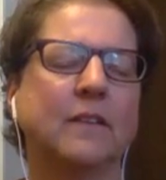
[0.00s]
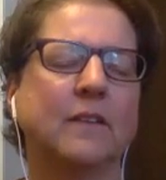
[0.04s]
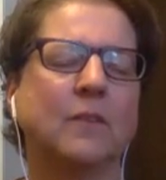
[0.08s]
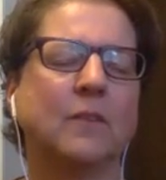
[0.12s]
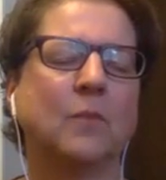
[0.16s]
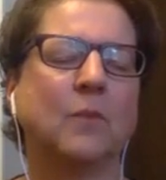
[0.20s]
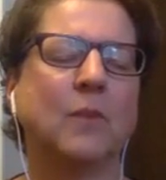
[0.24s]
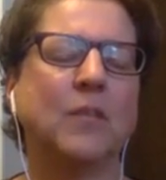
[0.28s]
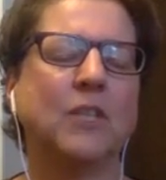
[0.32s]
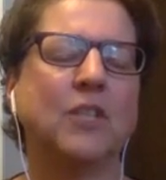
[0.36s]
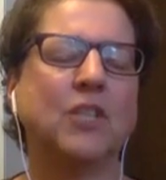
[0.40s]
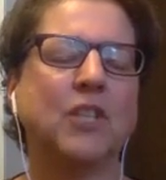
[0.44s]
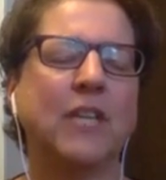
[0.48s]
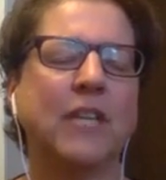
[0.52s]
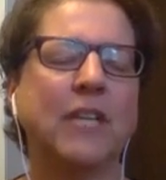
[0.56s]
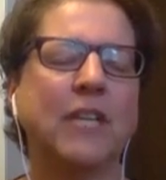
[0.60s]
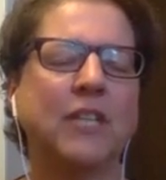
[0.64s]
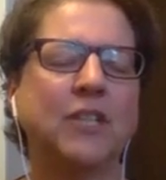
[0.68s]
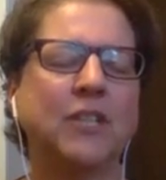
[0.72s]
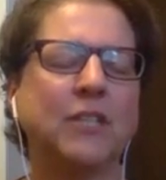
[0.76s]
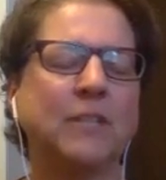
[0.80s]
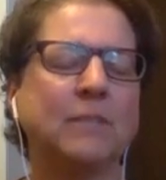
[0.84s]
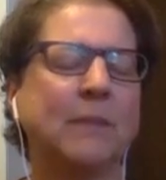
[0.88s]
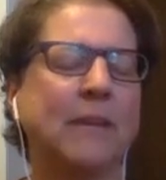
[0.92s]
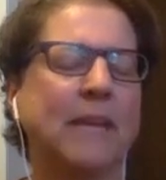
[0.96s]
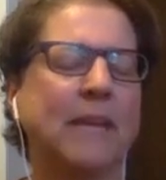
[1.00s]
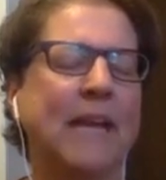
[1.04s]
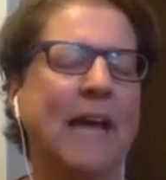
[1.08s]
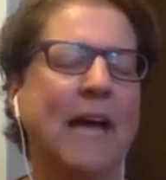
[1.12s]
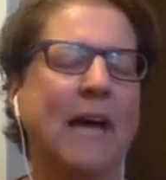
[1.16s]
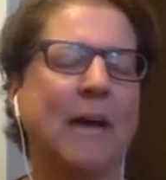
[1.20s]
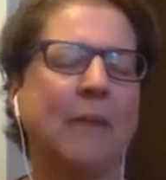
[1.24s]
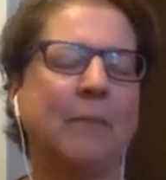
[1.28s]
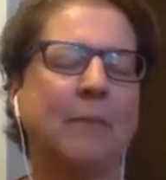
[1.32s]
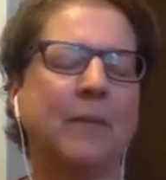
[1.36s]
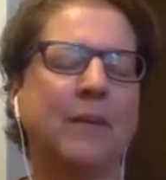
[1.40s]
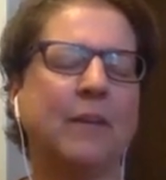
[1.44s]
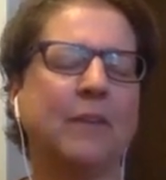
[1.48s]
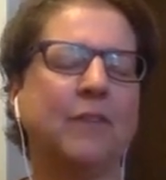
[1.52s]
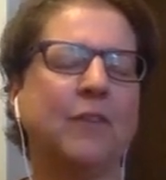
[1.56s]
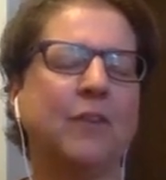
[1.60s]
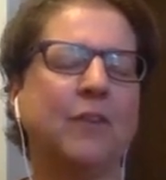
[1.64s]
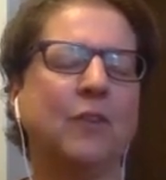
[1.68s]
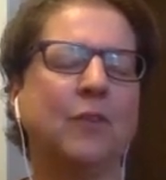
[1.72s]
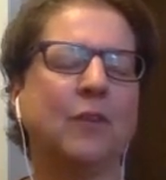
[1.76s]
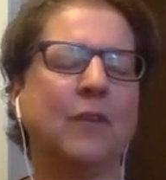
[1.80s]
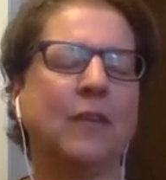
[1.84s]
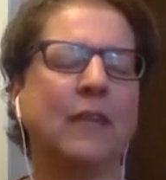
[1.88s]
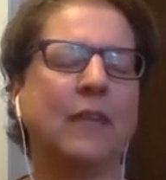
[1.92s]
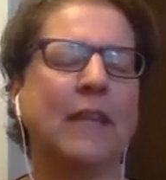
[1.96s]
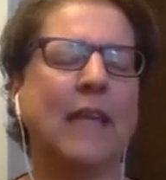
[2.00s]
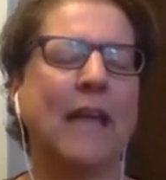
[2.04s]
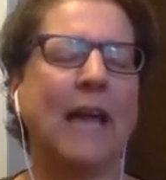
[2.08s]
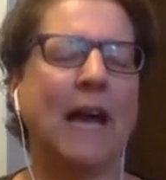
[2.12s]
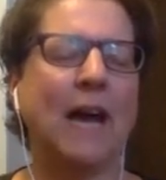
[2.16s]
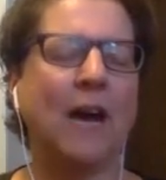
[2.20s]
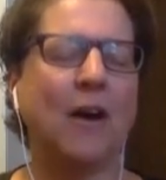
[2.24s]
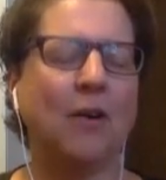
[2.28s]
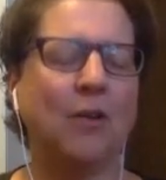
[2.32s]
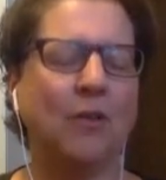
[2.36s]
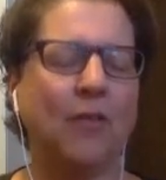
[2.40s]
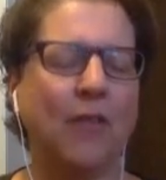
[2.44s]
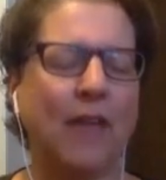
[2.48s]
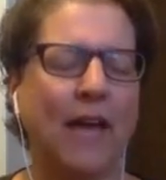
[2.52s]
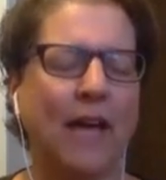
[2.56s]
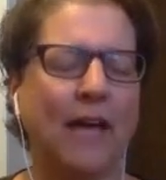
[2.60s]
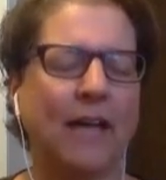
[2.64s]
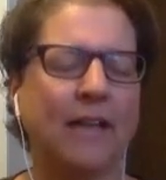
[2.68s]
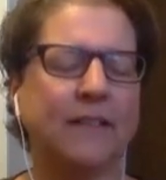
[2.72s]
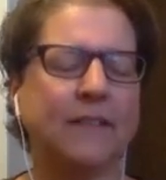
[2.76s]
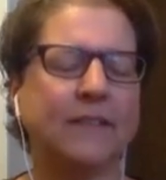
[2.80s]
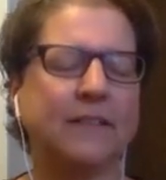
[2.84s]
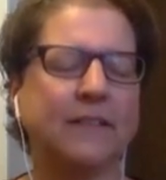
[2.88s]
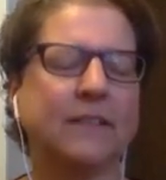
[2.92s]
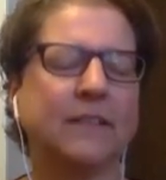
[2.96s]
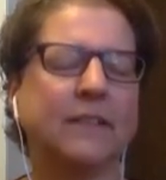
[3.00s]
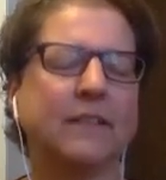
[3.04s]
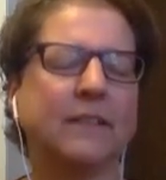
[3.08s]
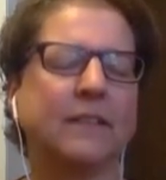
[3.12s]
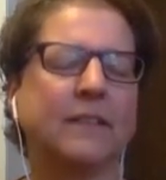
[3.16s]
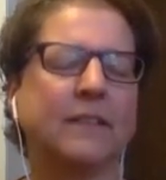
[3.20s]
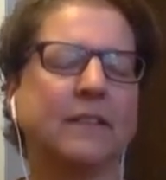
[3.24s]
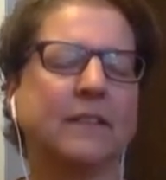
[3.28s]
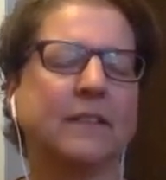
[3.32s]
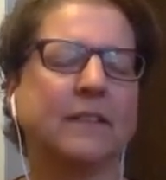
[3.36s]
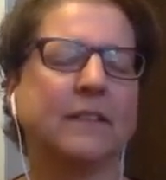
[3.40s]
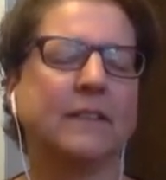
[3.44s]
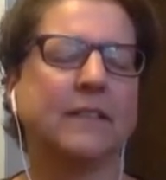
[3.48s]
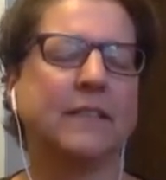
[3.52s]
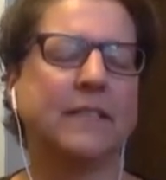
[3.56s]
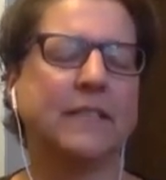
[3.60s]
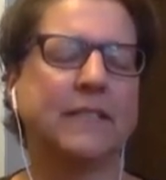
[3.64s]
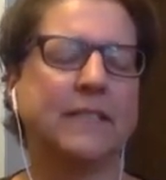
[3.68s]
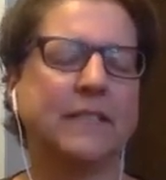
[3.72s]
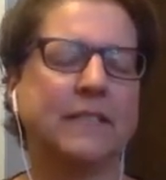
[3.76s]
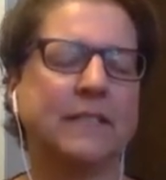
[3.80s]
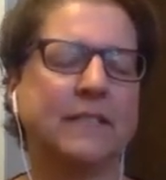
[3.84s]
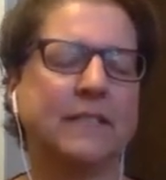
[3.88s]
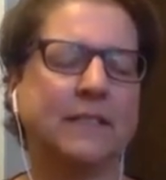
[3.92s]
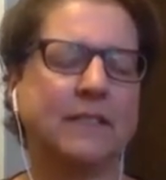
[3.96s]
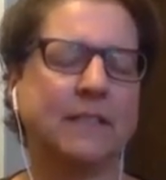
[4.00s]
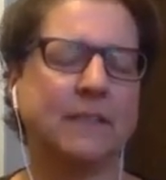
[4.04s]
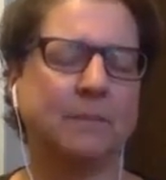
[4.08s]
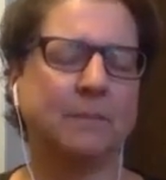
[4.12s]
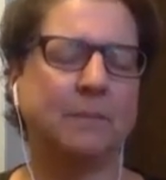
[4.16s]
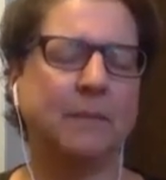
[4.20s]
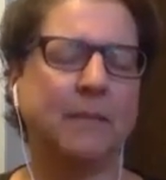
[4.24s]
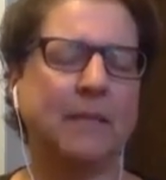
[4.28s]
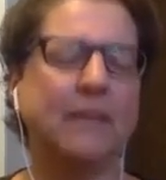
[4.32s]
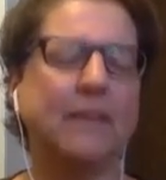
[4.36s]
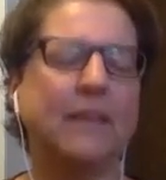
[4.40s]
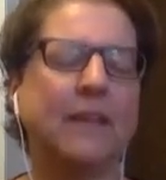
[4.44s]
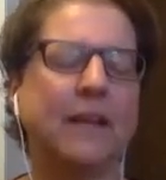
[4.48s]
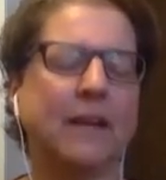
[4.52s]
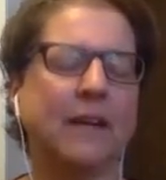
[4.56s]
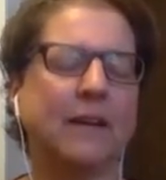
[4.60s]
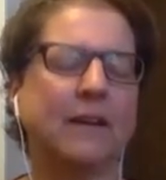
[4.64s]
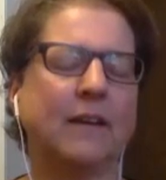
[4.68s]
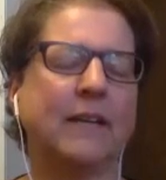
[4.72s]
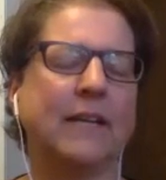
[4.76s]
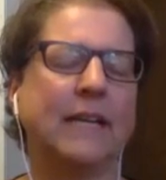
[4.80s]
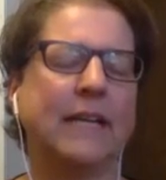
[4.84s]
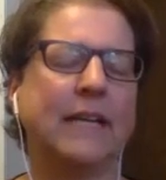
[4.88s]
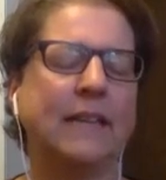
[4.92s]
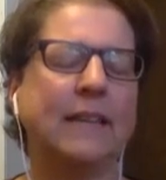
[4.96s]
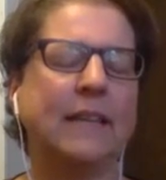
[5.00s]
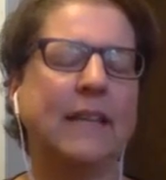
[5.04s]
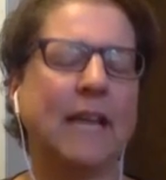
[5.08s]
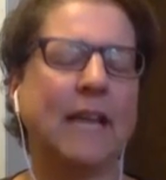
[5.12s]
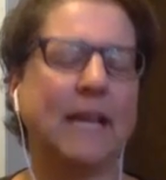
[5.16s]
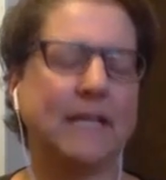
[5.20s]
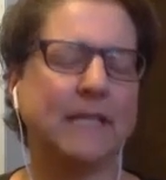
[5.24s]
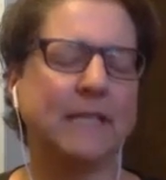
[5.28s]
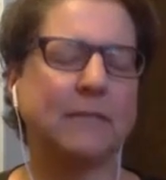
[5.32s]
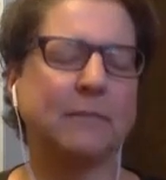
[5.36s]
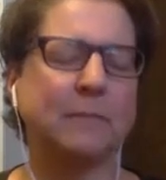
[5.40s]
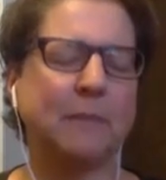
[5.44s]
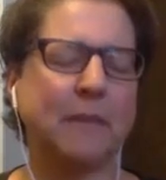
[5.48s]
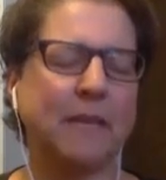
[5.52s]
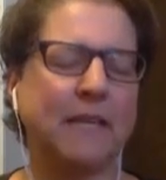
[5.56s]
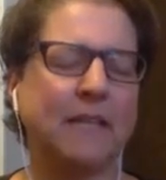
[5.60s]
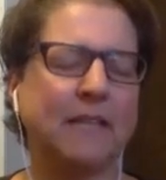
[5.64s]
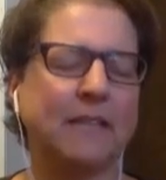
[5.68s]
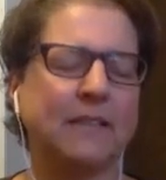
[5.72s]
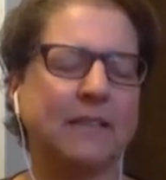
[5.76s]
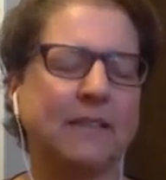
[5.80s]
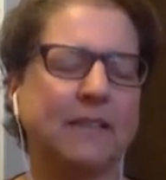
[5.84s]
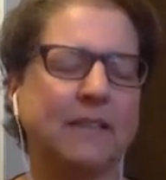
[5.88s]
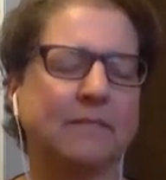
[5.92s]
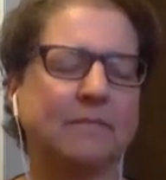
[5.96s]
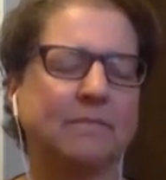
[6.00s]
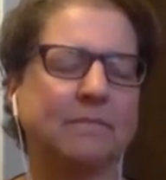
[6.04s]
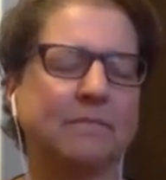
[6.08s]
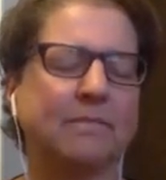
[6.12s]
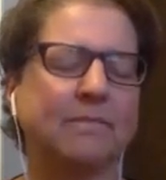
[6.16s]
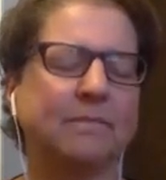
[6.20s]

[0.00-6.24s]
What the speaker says: what changes might happen if you allow that to be there in that space,